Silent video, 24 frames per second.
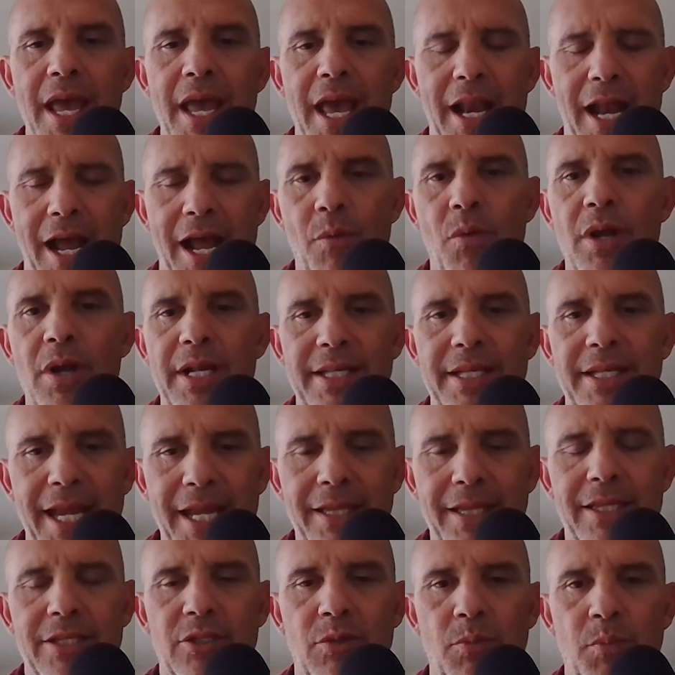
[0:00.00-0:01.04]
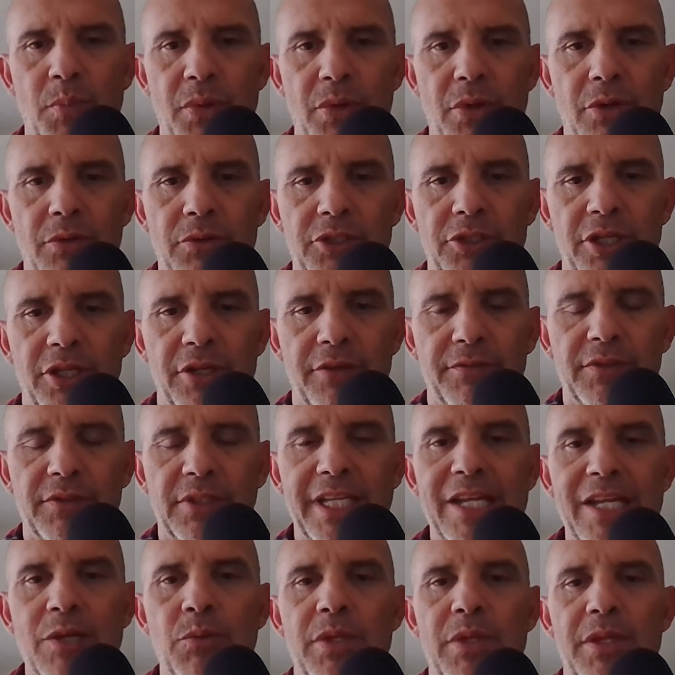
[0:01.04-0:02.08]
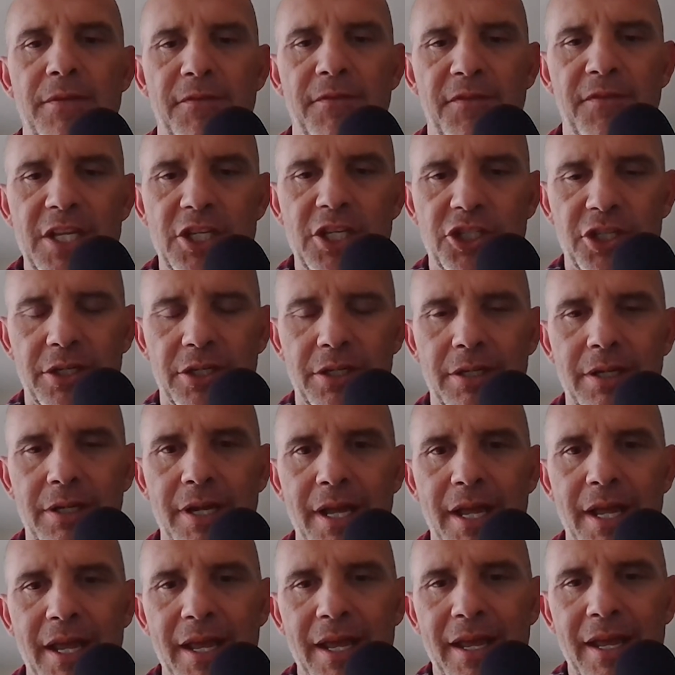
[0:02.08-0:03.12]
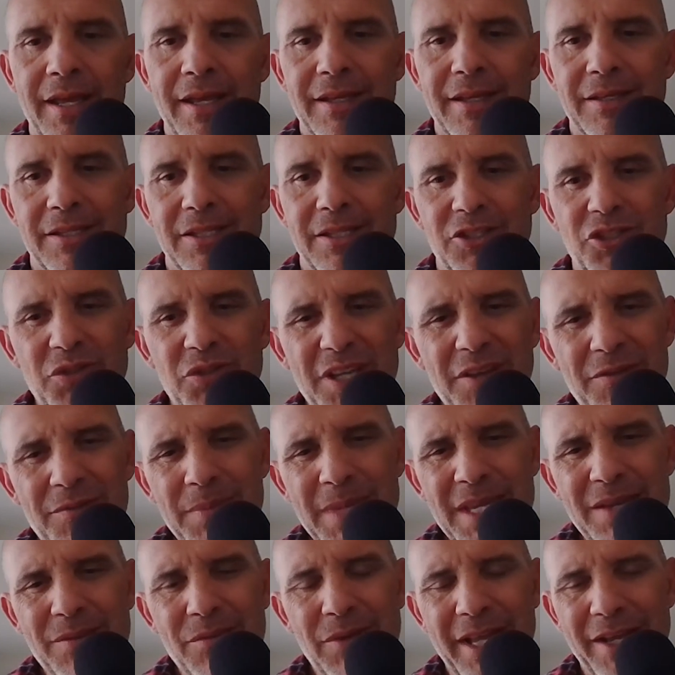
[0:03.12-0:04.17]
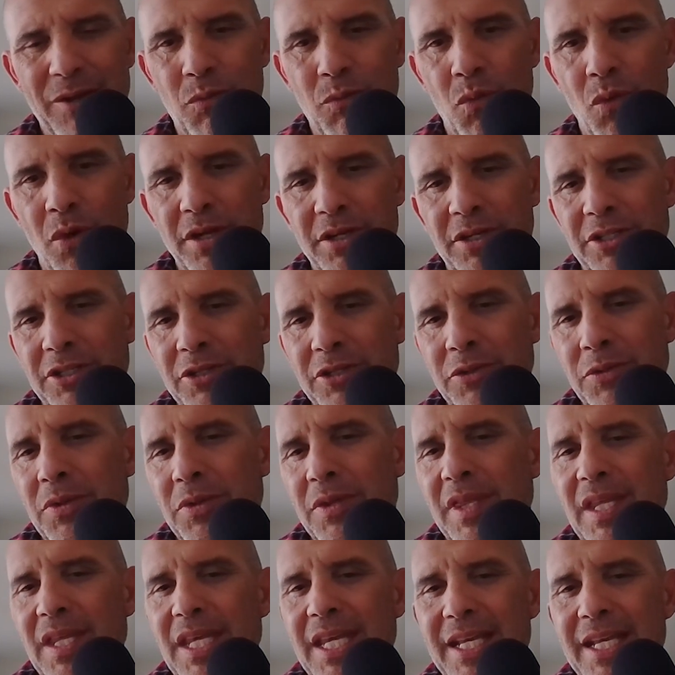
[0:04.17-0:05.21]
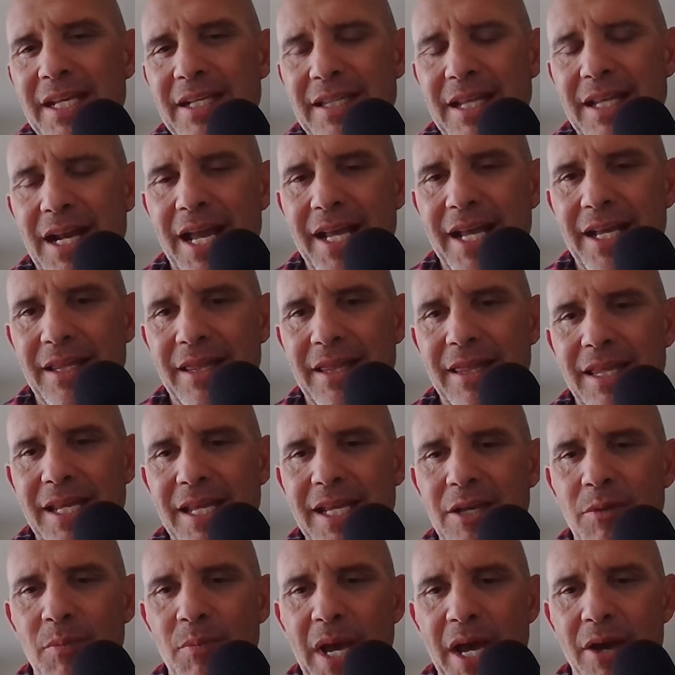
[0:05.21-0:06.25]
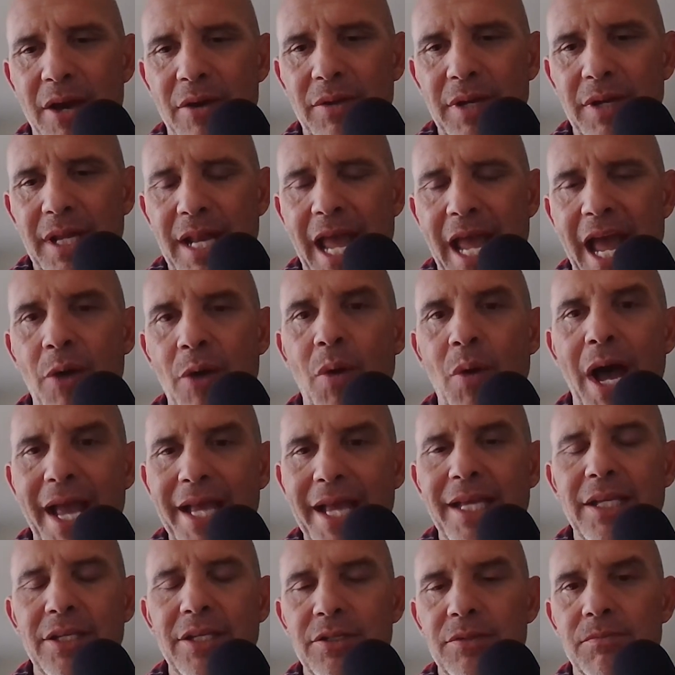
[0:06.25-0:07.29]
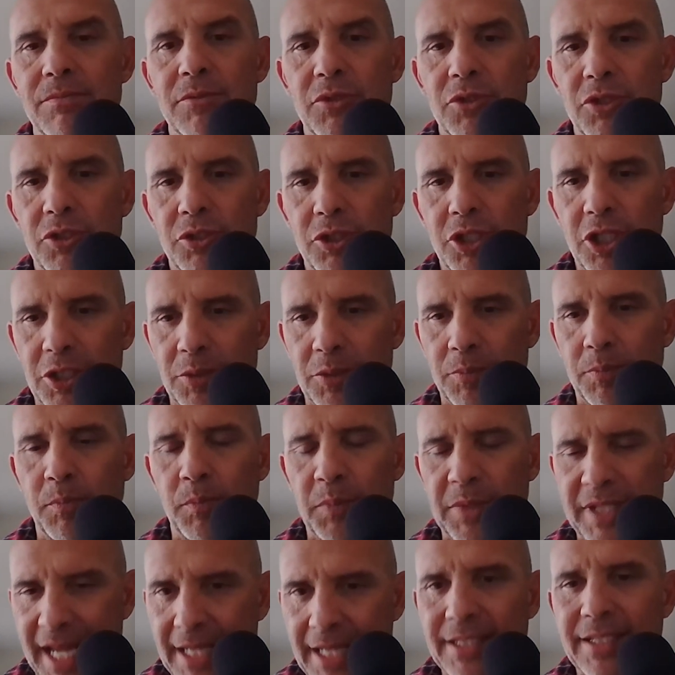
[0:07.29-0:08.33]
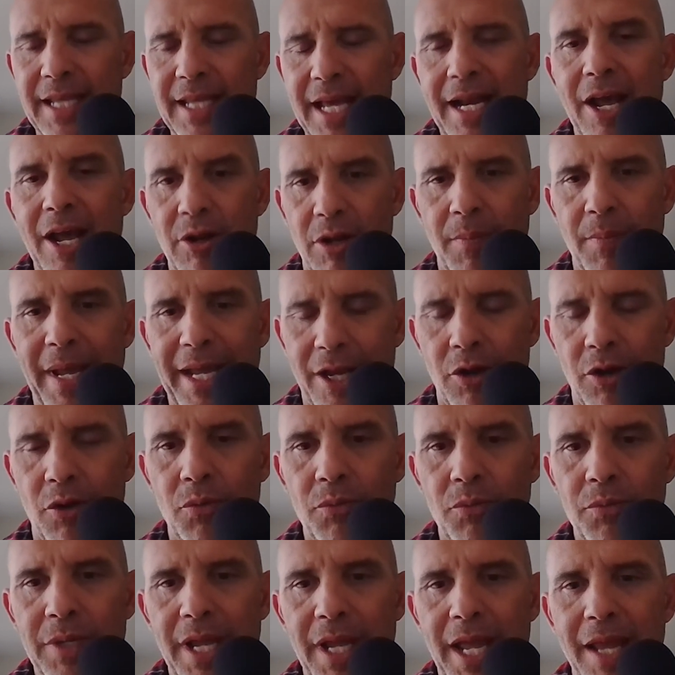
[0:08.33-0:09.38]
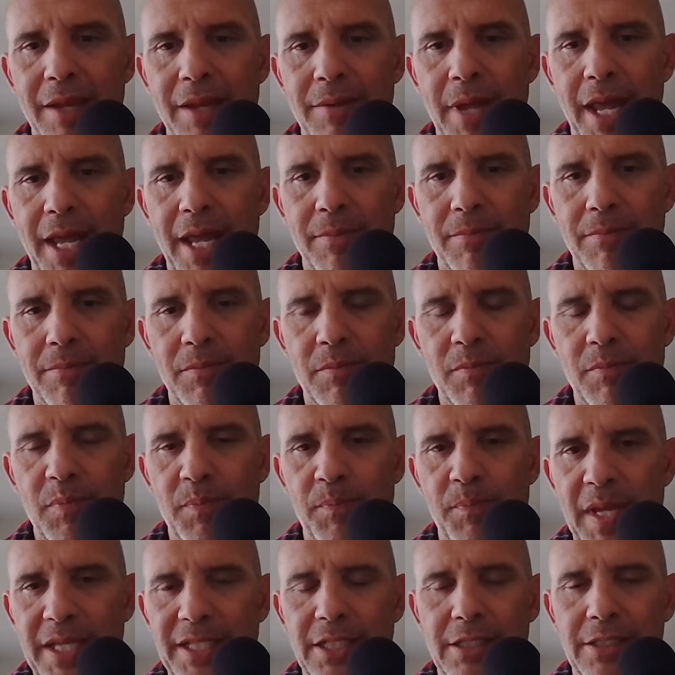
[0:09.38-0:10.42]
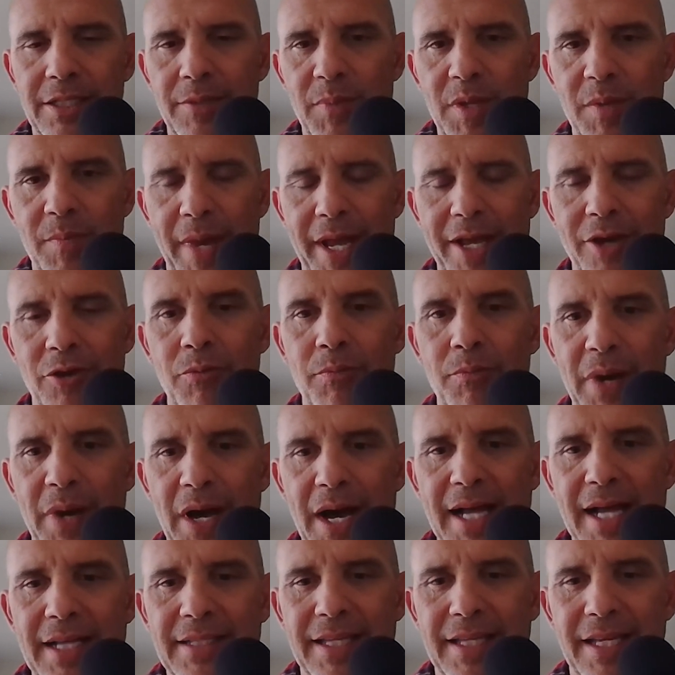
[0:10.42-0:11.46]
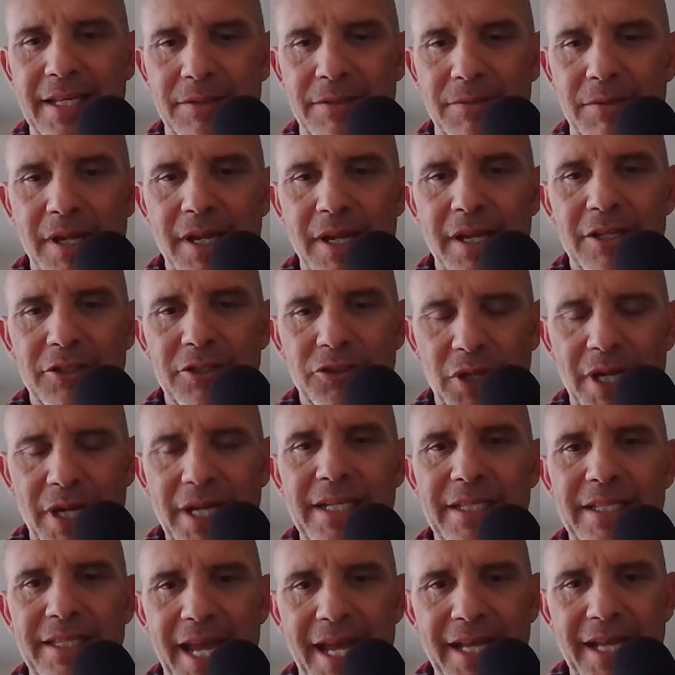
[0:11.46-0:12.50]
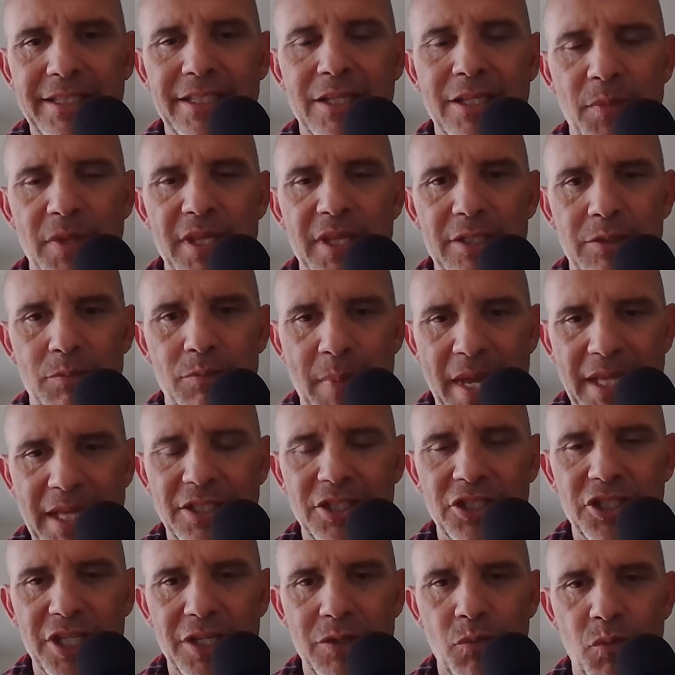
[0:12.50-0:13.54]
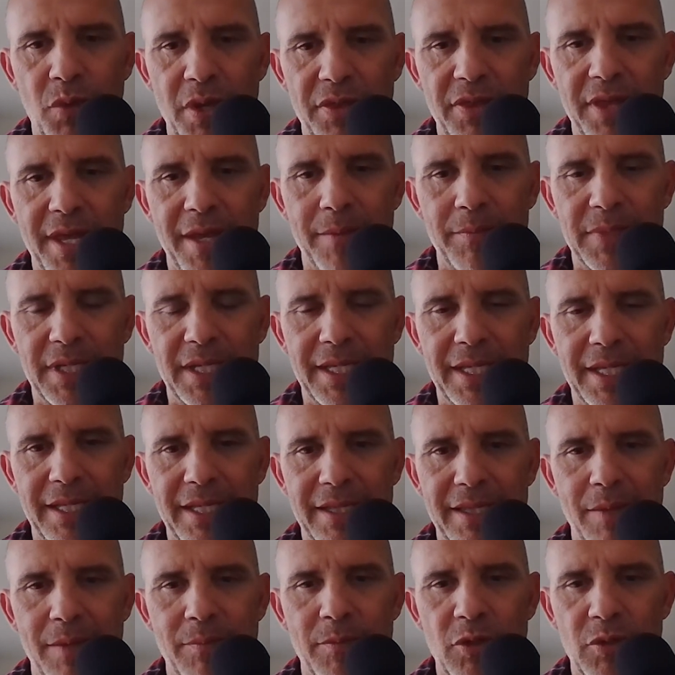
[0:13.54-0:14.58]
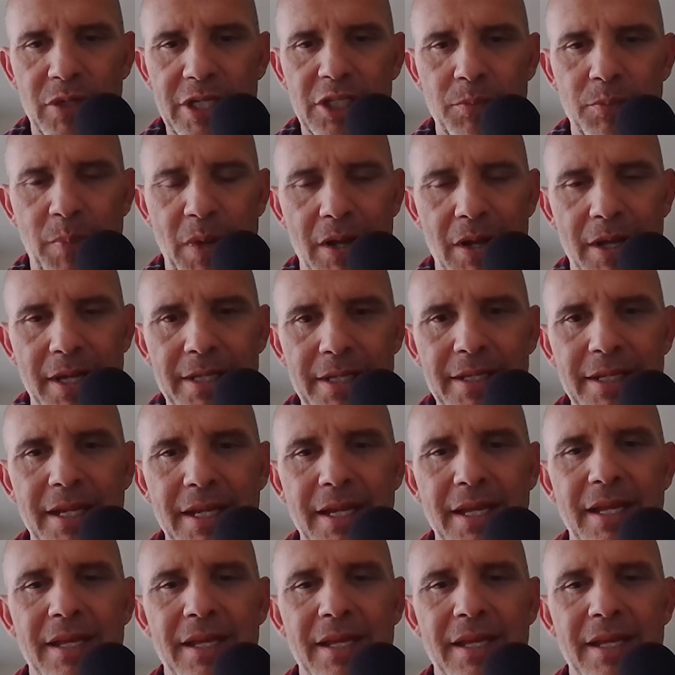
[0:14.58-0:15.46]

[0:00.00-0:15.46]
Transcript: and I want to take this approach of lead with a feature. Could you give me like one or two things that I could think about and how I could just test that out on my own and basically be my own boss and try to test some of this messaging with them to get them to respond?